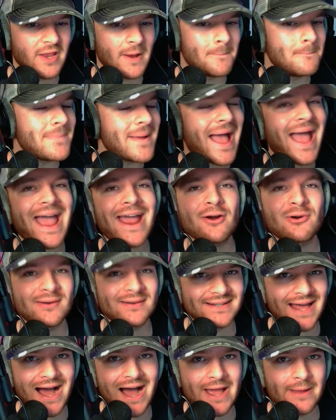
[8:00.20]
be a
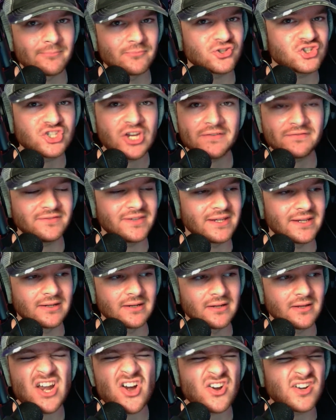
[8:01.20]
paradigm
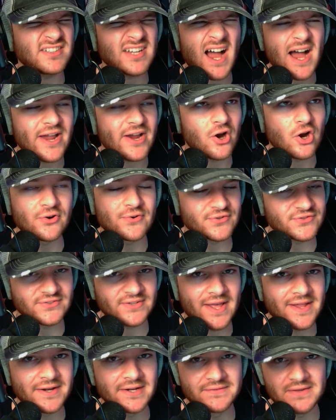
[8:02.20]
shifting in our entire
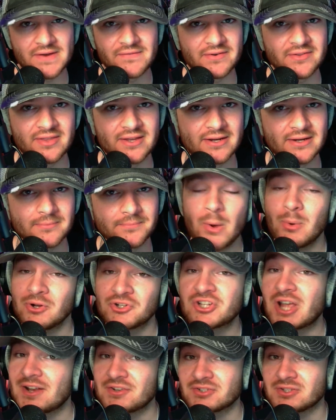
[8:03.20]
understanding of everything. It
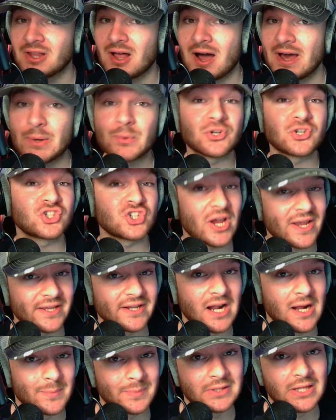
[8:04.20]
would change a lot, it would shake
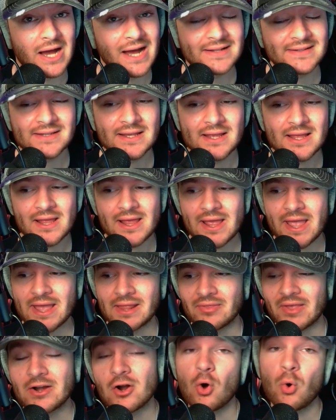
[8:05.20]
it up a lot,
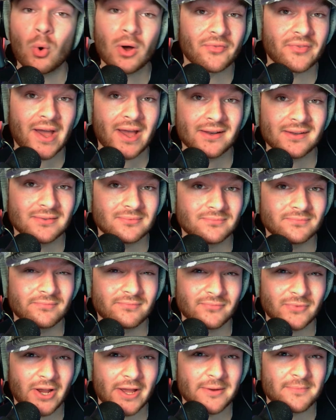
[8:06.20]
and they don't want that
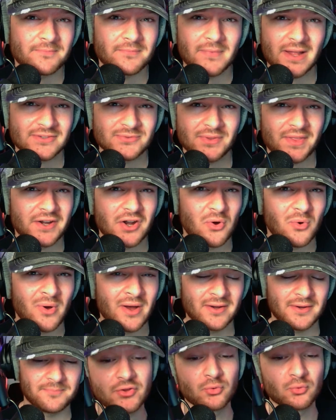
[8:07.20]
right? That's what they don't
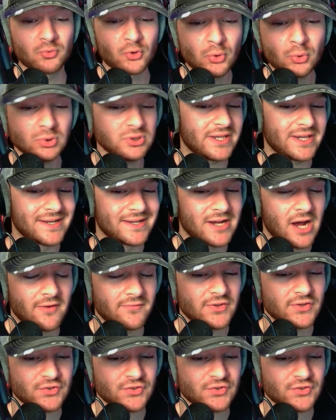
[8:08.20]
want. The ruling of